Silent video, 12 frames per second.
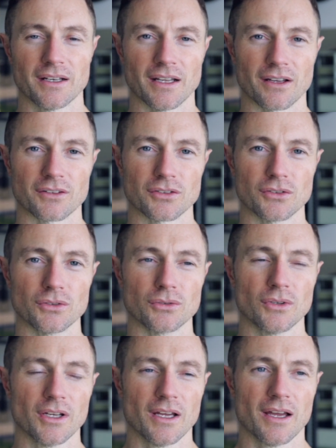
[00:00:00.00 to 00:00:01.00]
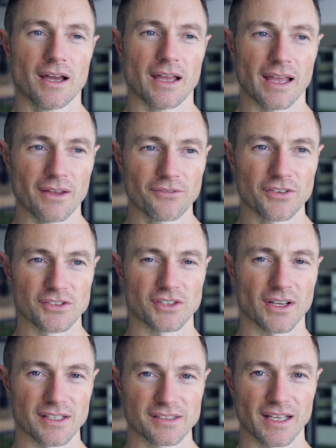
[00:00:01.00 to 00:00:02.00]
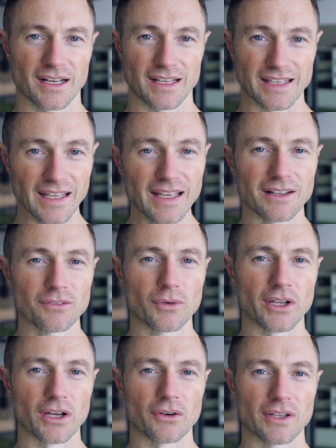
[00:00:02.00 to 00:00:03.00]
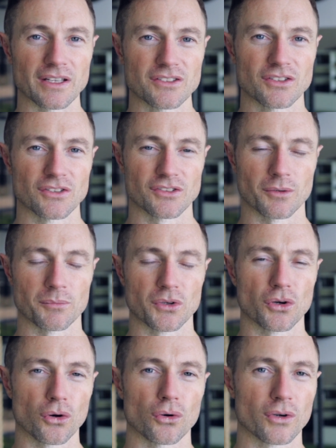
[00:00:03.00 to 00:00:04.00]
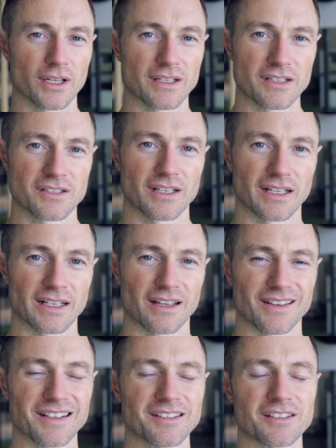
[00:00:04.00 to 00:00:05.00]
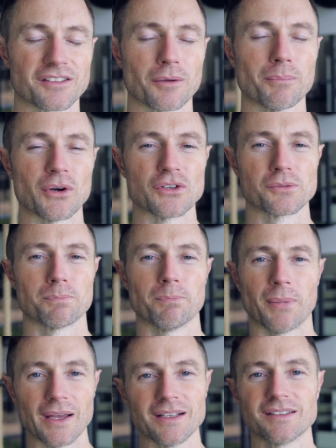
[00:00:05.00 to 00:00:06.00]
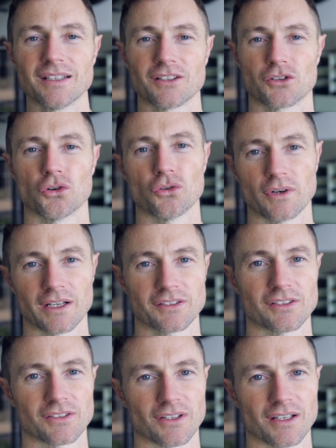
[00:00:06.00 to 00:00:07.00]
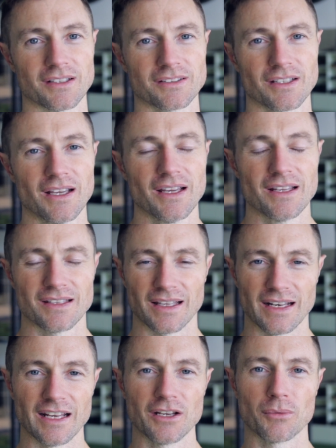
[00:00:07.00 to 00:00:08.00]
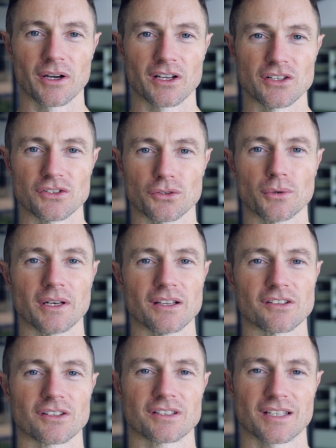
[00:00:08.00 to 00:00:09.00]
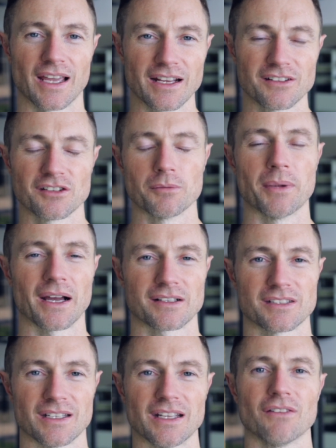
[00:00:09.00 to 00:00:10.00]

Now to emphasize that again, we're going into some core conditioning. Now this is the most basic core exercise that anyone can do, and it takes you back to